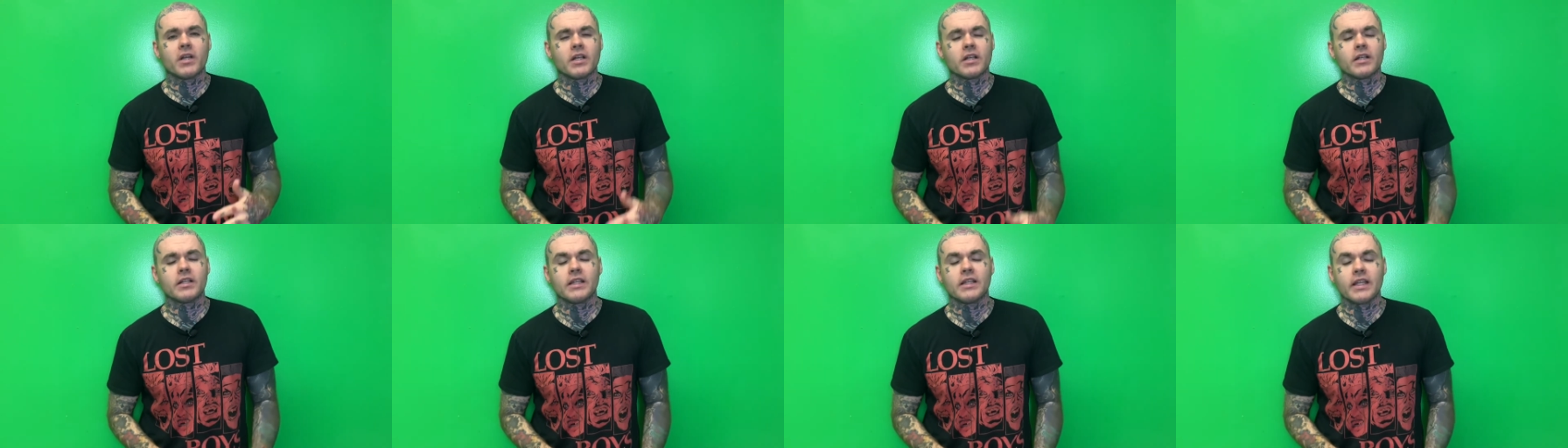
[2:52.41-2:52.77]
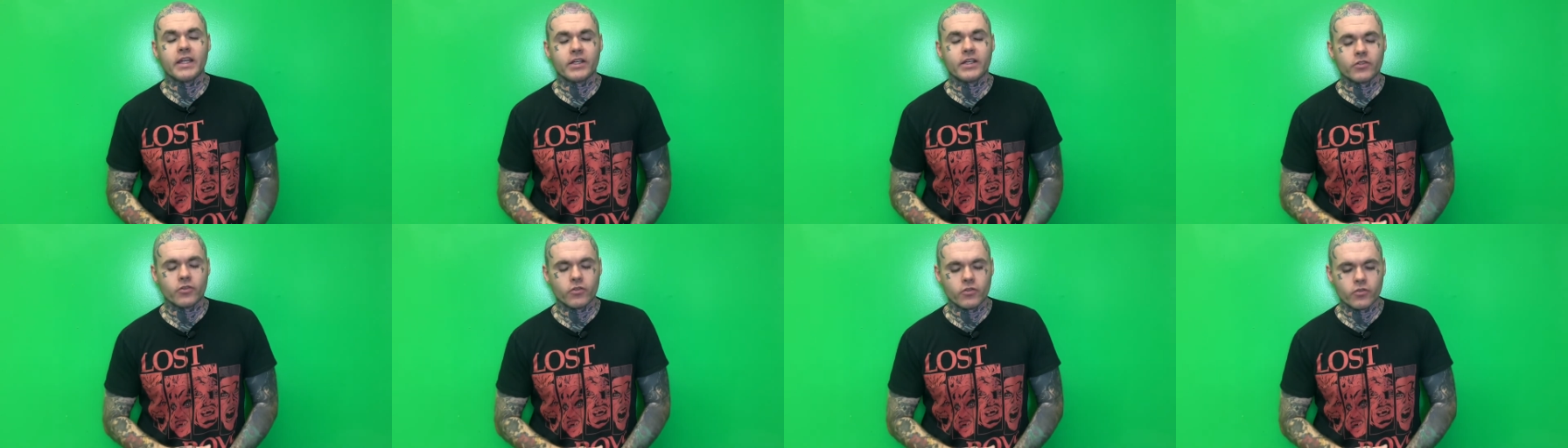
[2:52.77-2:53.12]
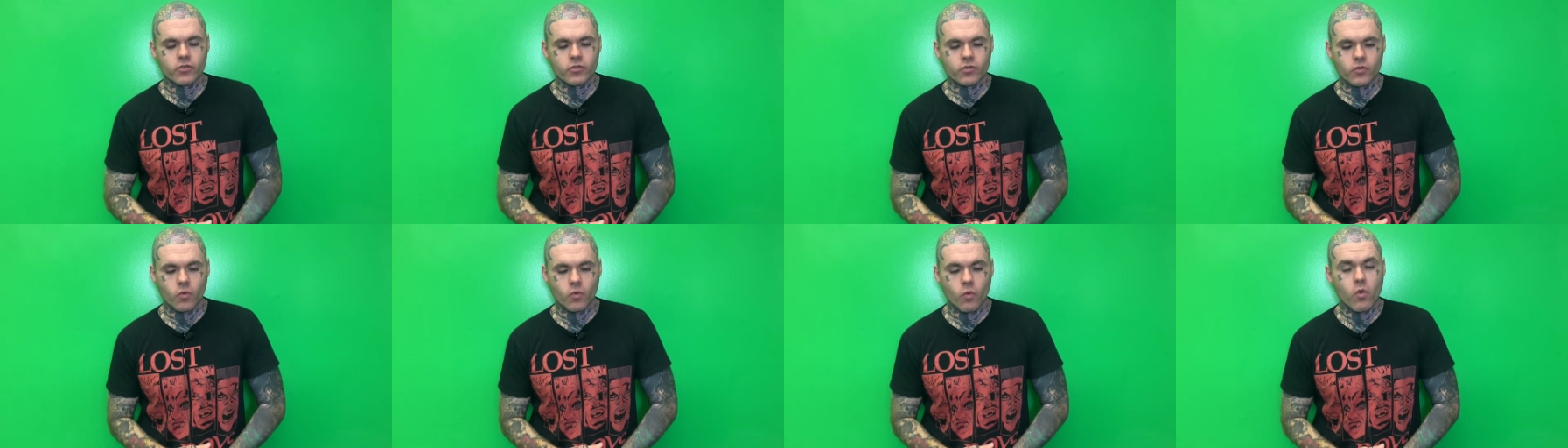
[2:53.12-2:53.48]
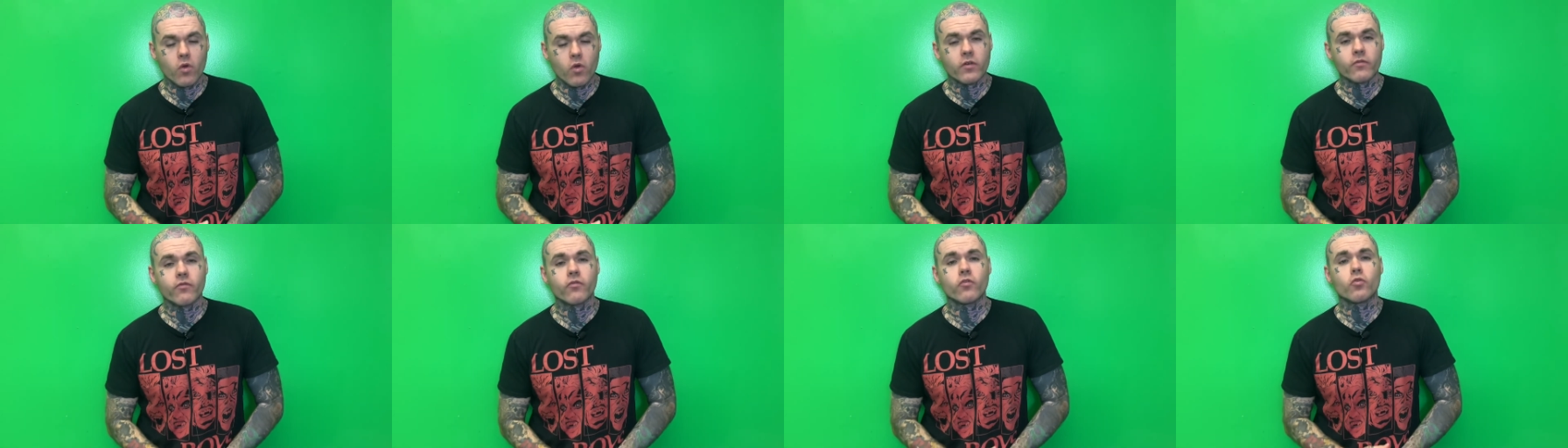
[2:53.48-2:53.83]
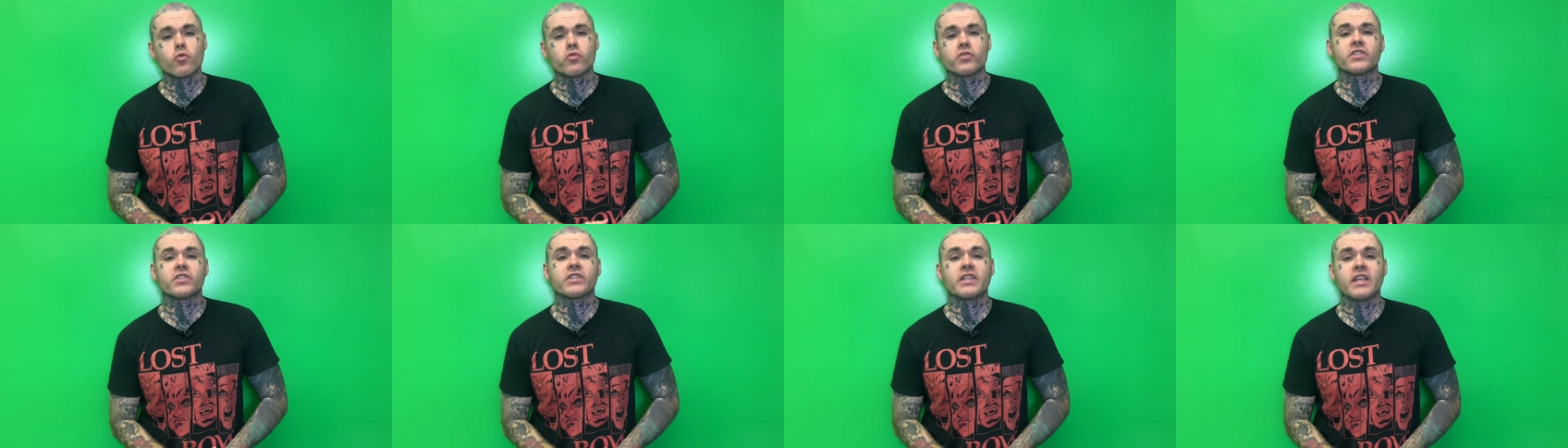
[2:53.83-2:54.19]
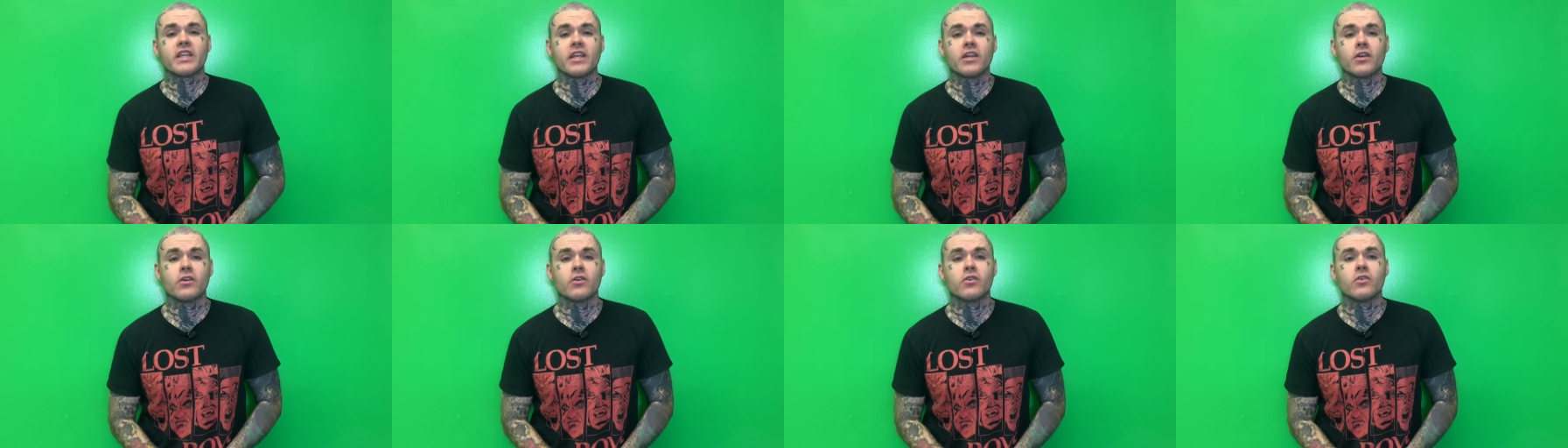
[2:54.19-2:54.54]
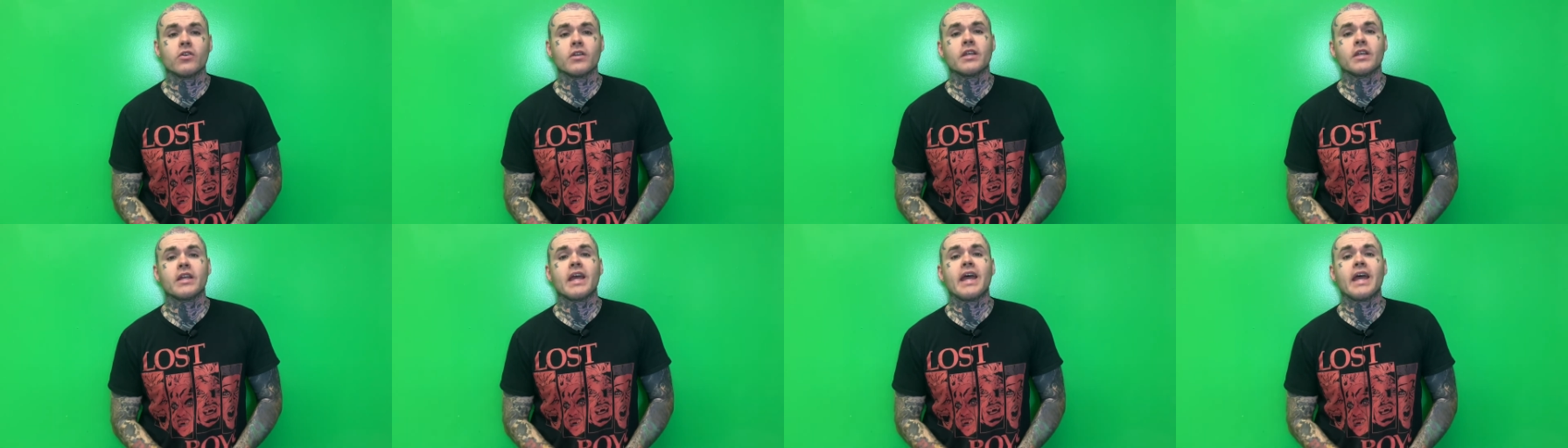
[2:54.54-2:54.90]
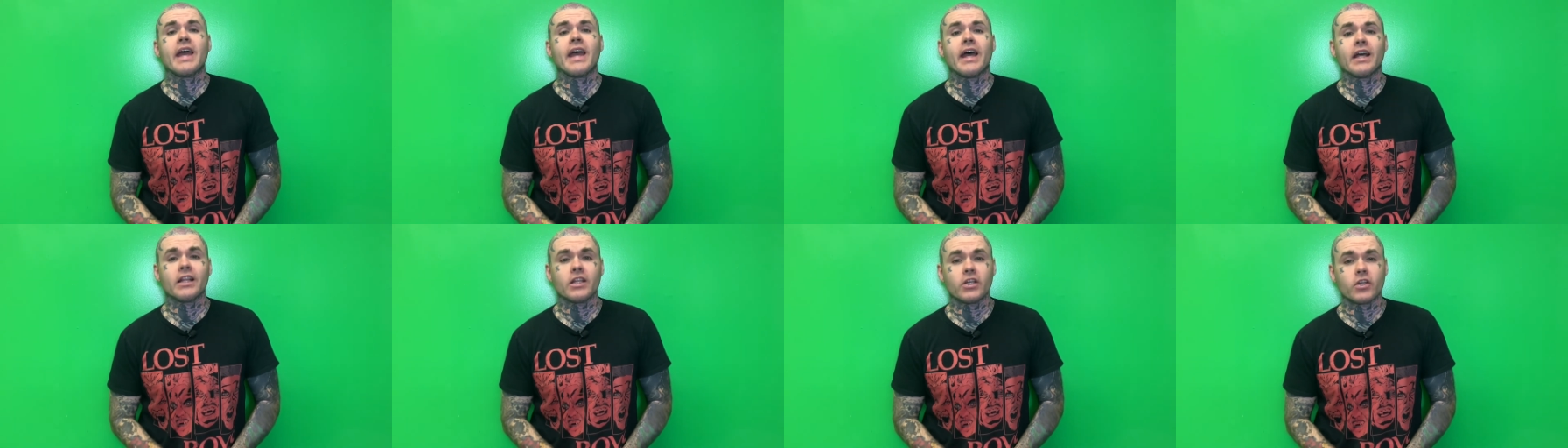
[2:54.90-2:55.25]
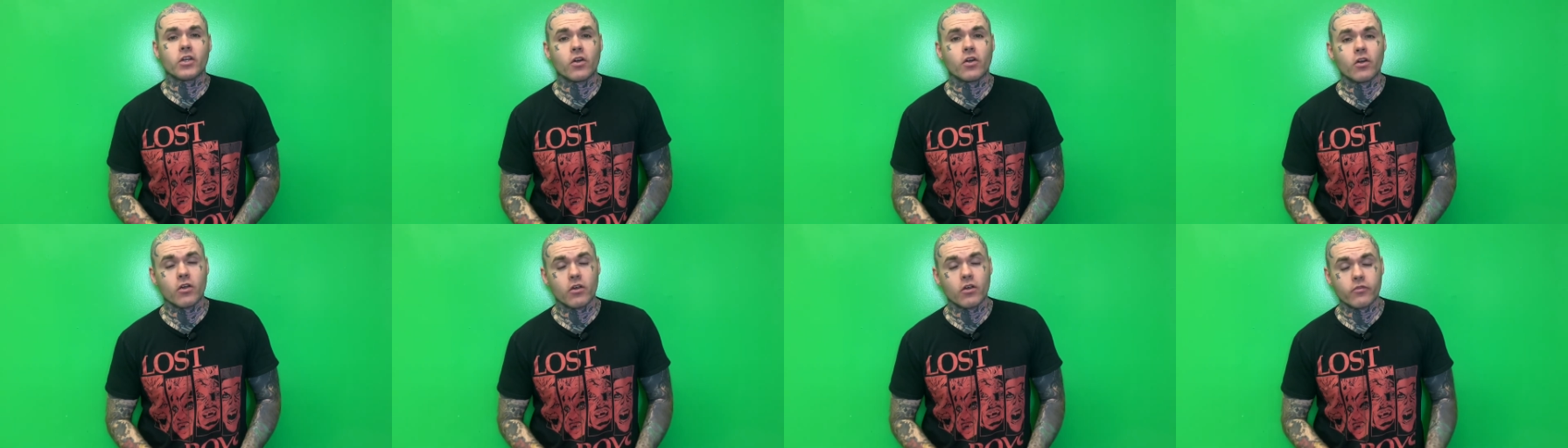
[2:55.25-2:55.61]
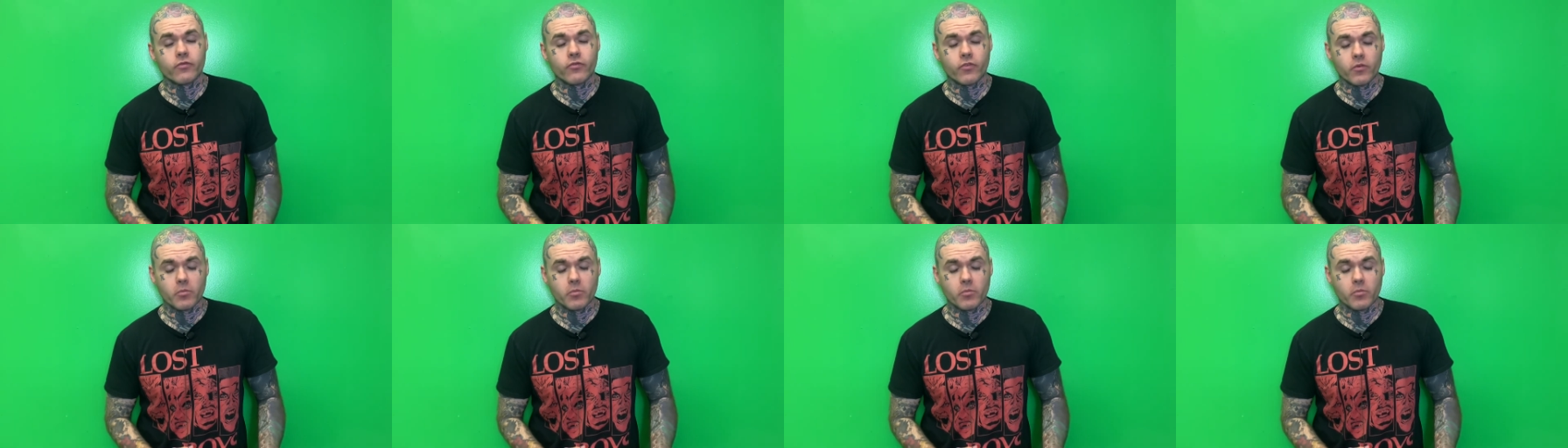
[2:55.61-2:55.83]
Collectors 1/4 scale Alucard from